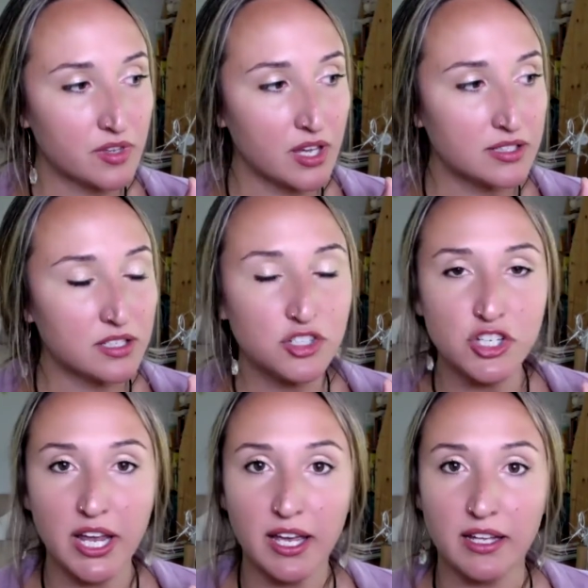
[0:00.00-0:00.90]
It's a
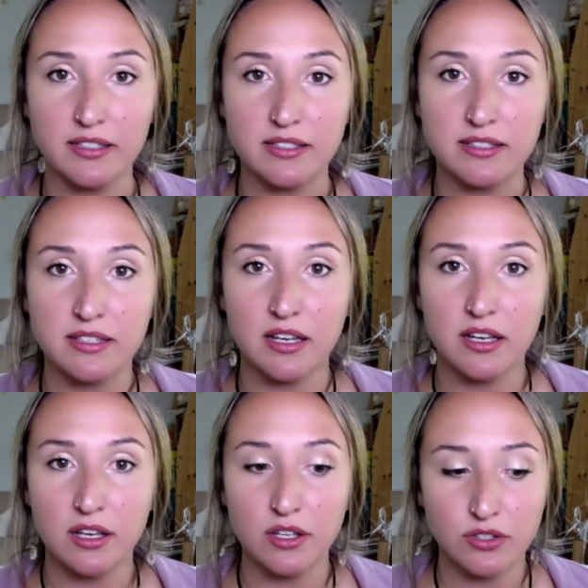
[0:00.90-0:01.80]
chance
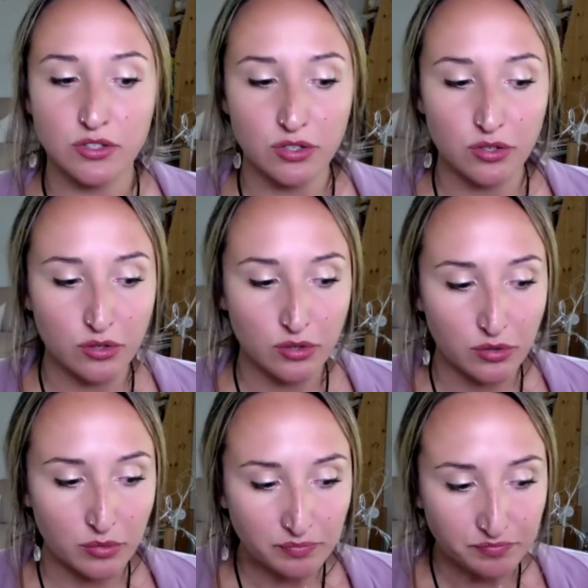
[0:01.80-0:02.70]

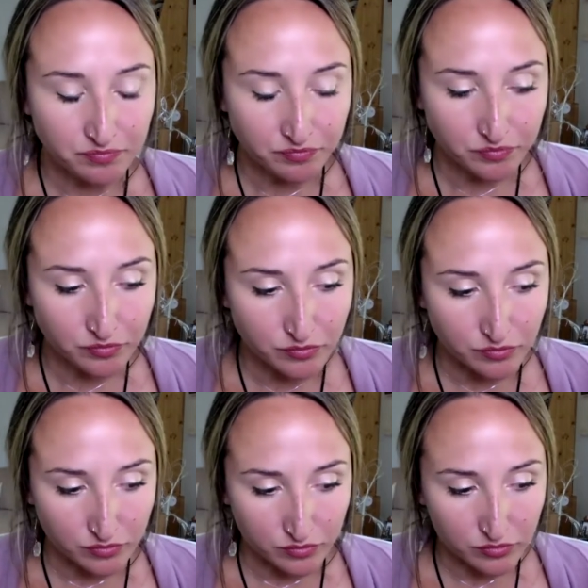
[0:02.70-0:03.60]
to
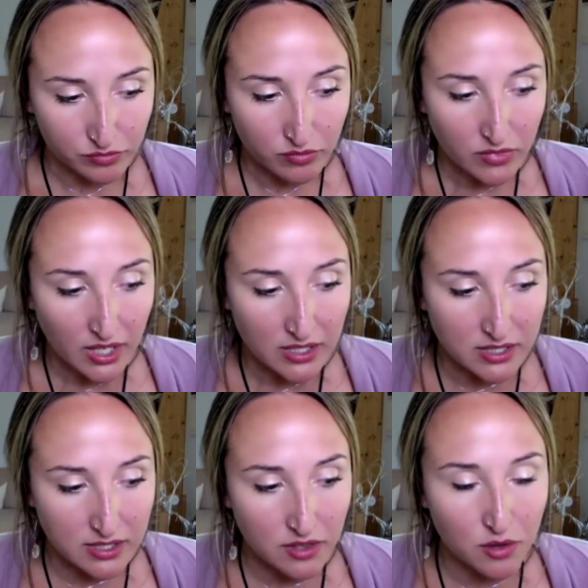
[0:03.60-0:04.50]

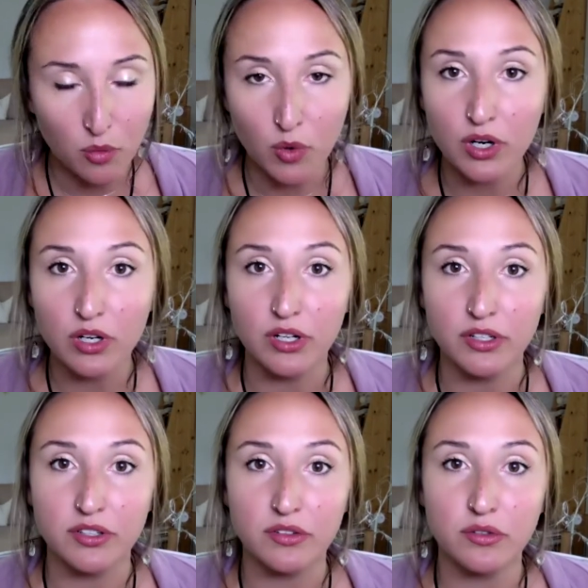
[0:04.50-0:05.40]
see the
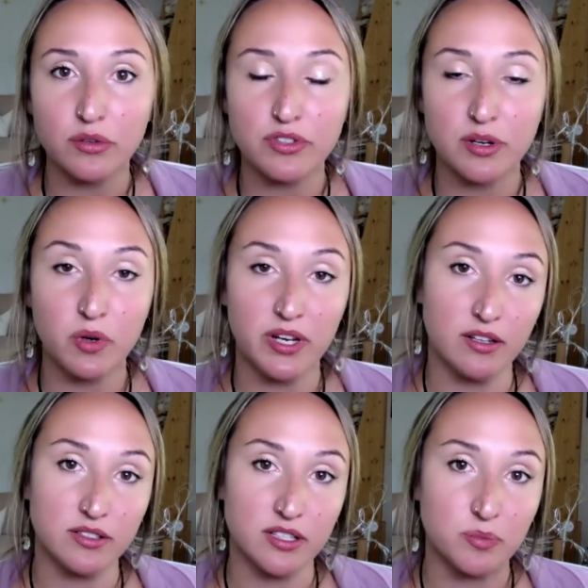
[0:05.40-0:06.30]
world through someone
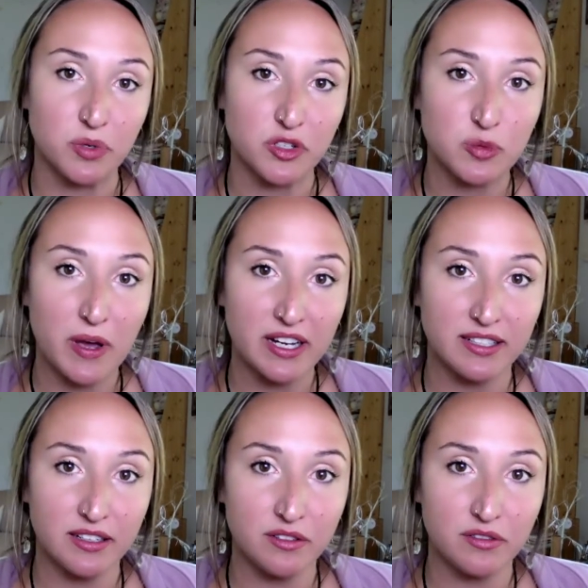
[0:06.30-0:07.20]
else's
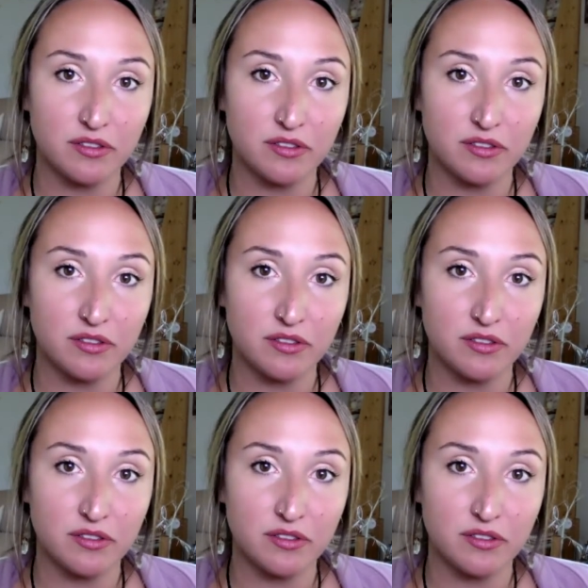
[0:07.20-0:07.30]
perspective.